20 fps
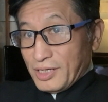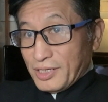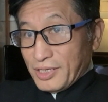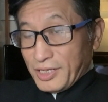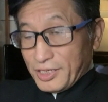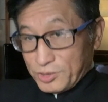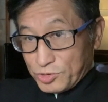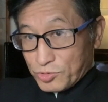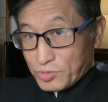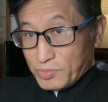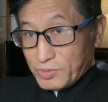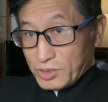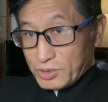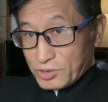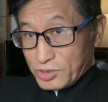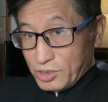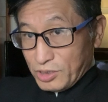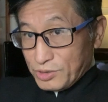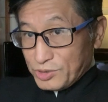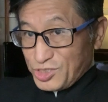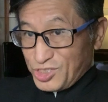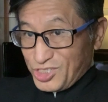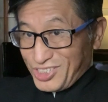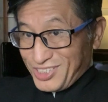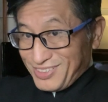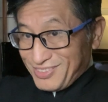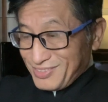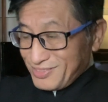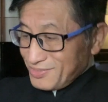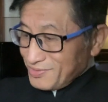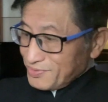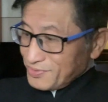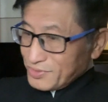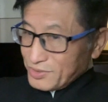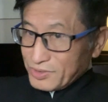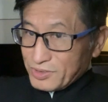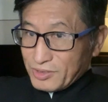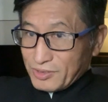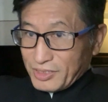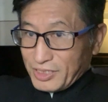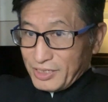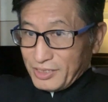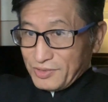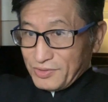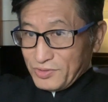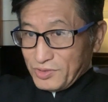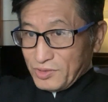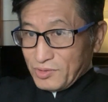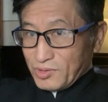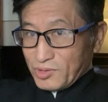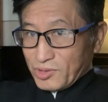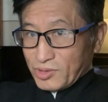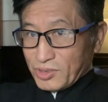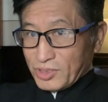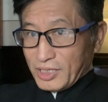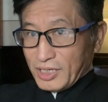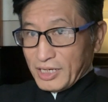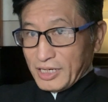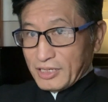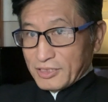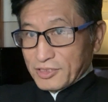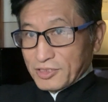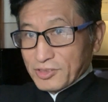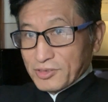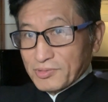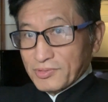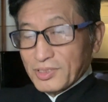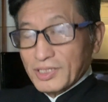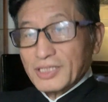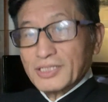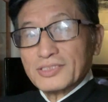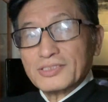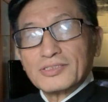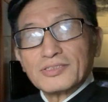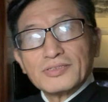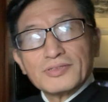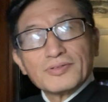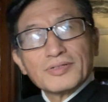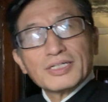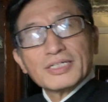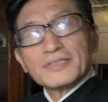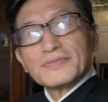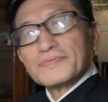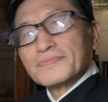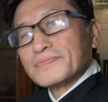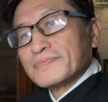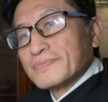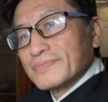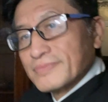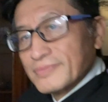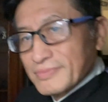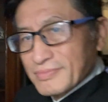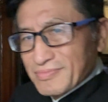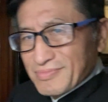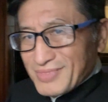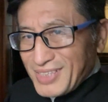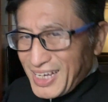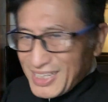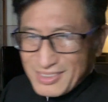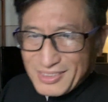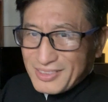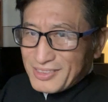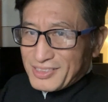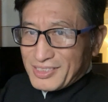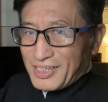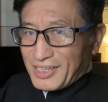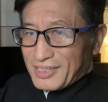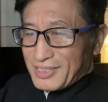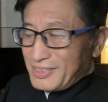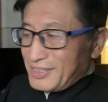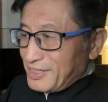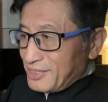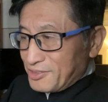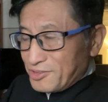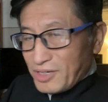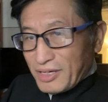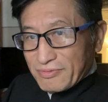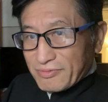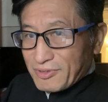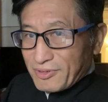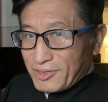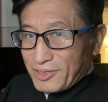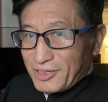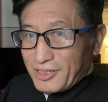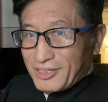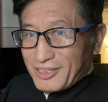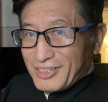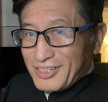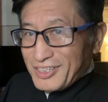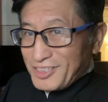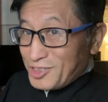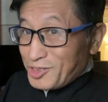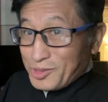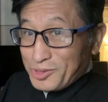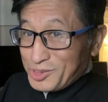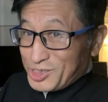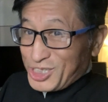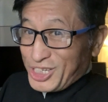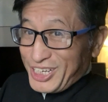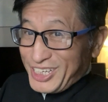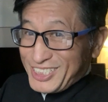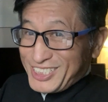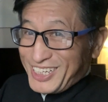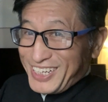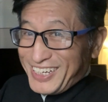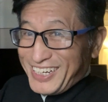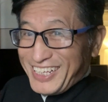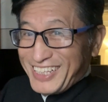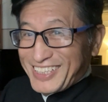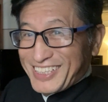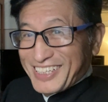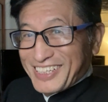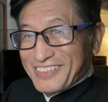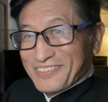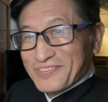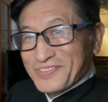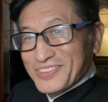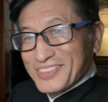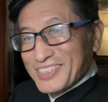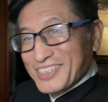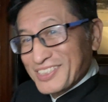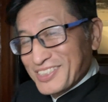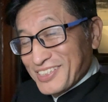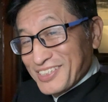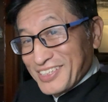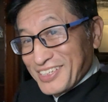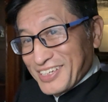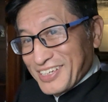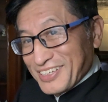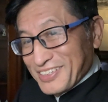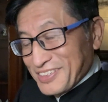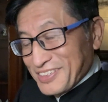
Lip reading: instrument called qin. Okay, you learn how to do this, right? That's the technique you have to learn. You don't change anything, do you?